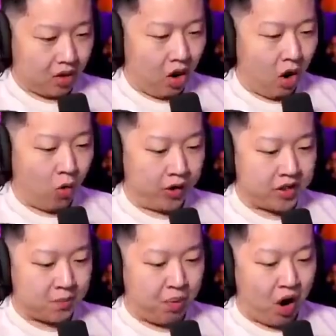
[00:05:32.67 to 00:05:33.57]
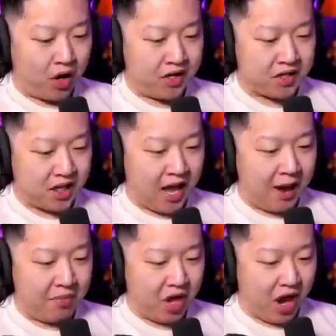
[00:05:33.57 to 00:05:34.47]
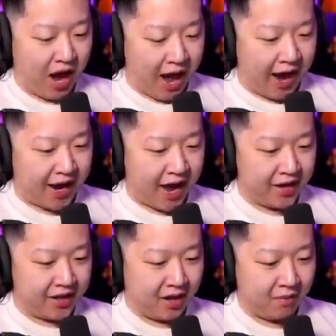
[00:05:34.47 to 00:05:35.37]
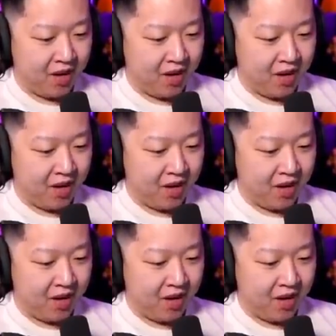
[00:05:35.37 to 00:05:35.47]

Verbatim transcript: Oh, we just body slammed the heck out of them.